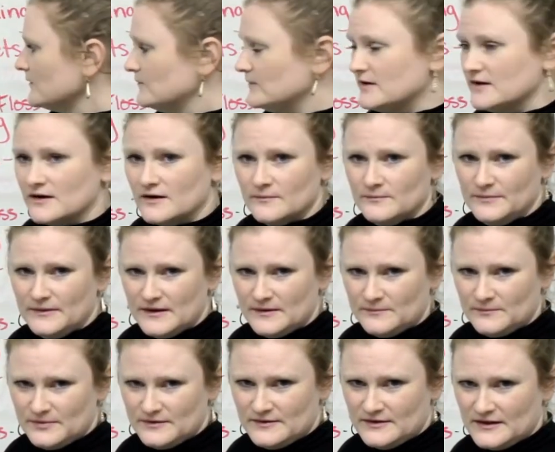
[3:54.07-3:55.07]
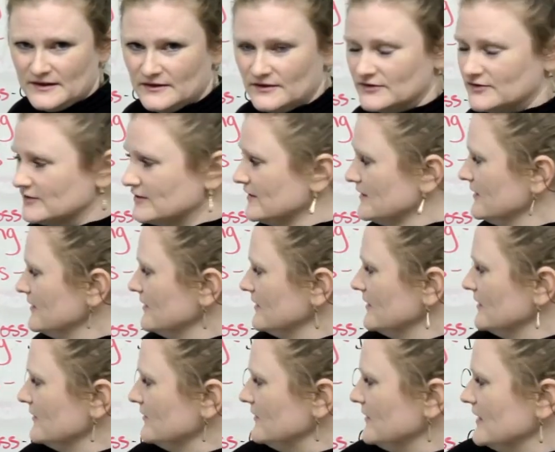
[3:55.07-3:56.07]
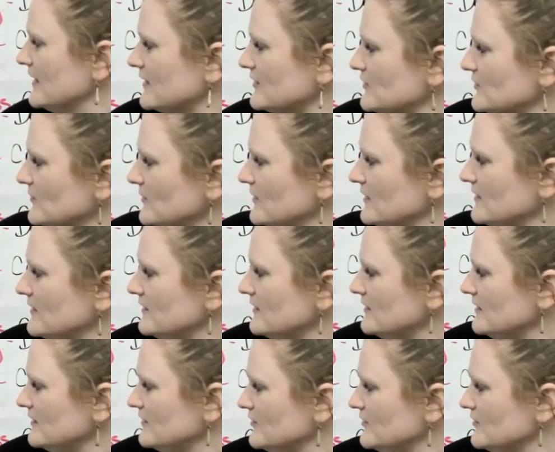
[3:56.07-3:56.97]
we call baked potatoes. The next one